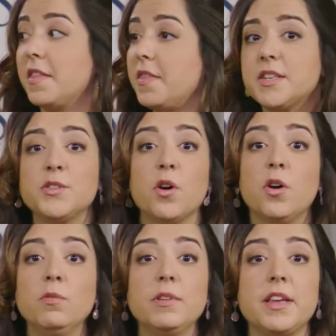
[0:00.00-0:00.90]
This not
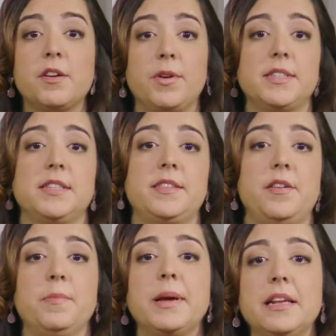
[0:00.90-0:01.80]
only increases
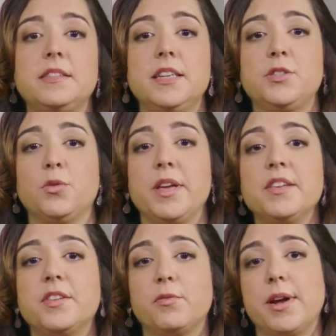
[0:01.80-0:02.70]
their ability to
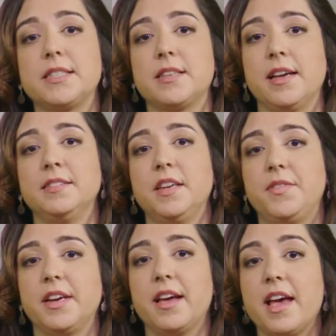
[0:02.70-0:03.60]
integrate
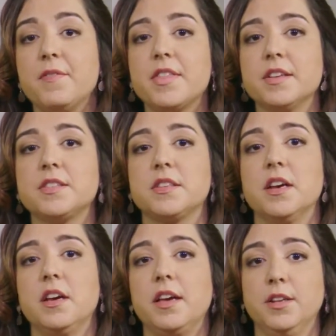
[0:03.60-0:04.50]
scientific evidence
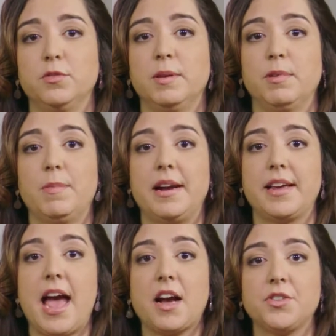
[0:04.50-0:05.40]
into
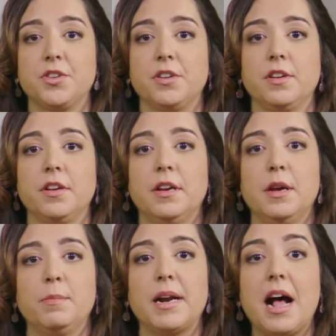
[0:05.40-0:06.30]
diplomatic action,
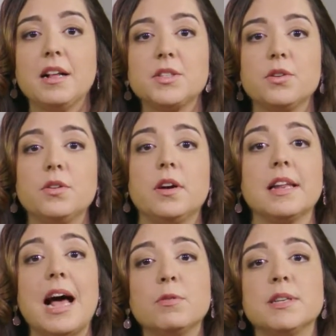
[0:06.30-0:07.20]
but also
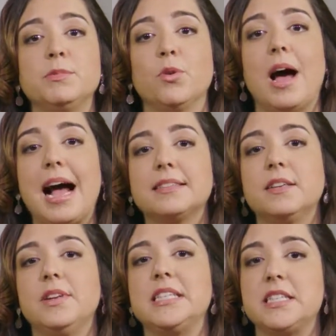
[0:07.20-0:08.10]
allows them to
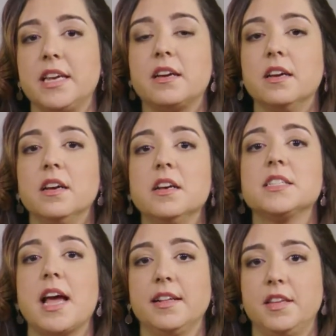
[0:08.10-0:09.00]
actively seek
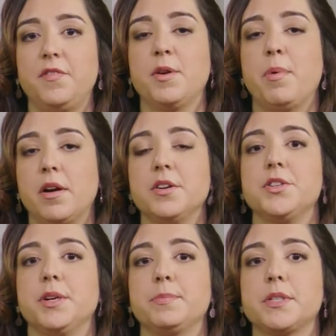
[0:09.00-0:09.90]
scientific
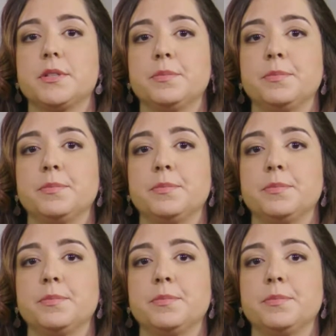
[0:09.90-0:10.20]
partnerships.